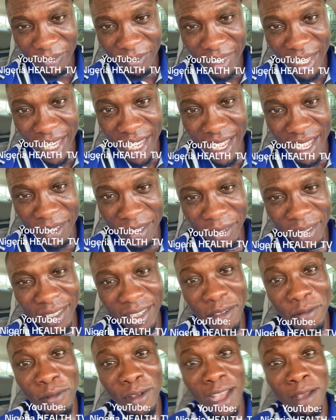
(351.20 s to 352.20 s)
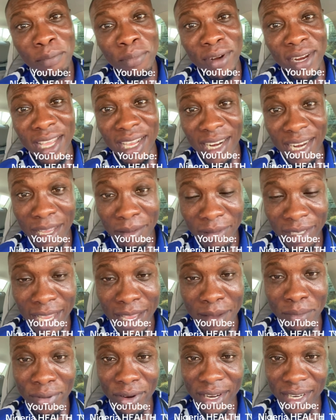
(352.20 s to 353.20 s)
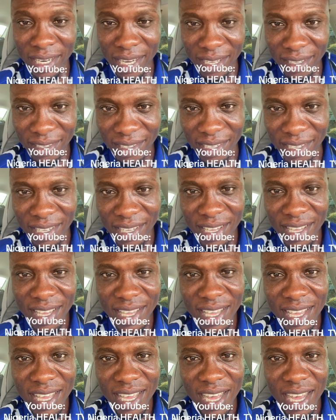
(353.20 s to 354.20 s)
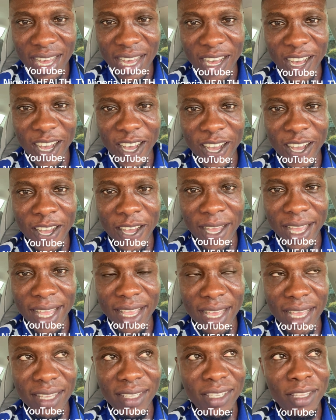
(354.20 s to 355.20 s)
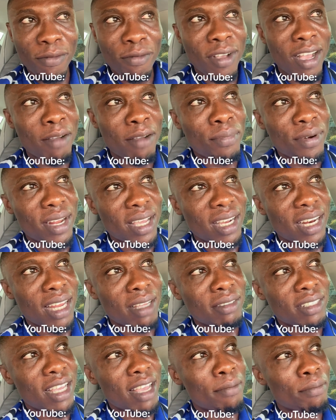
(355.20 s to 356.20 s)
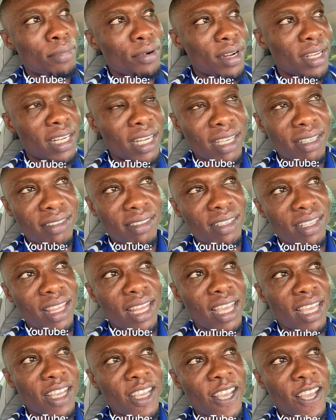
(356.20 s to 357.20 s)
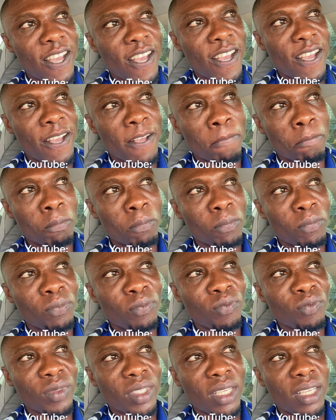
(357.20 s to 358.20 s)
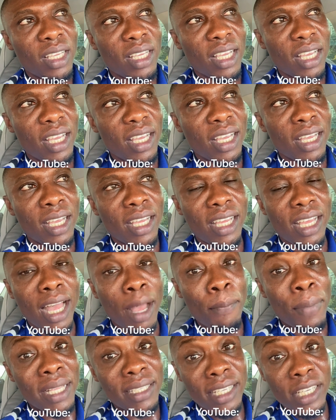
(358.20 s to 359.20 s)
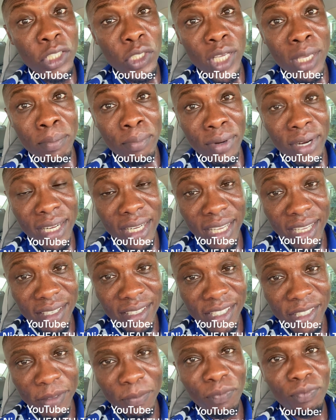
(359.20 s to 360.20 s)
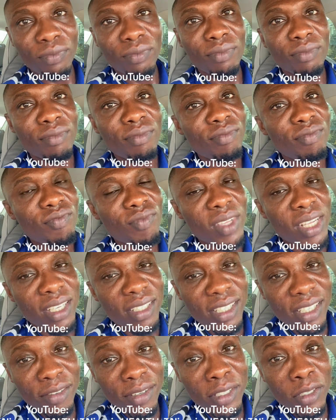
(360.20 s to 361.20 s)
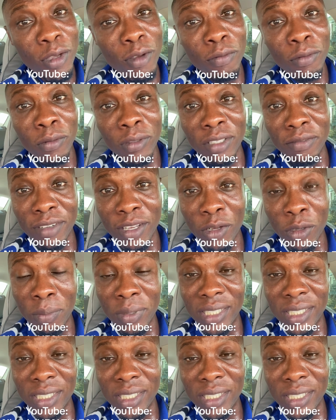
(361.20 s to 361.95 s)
if you have preeclampsia in pregnancy, yes, if you have preeclampsia in pregnancy, like hypertension in pregnancy, the risk of you developing